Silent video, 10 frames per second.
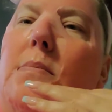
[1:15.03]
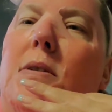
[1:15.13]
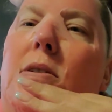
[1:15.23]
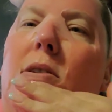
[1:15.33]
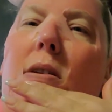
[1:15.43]

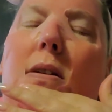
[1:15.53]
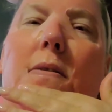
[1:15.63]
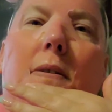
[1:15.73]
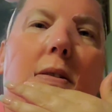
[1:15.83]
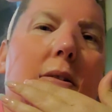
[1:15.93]
Miss
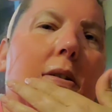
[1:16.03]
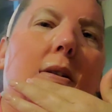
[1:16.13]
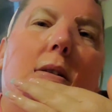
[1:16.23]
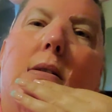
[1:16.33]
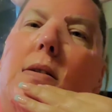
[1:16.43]
Jennifer
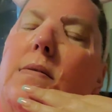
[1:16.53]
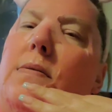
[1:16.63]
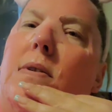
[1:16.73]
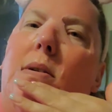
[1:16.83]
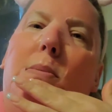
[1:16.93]

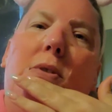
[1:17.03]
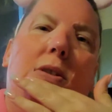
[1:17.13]
from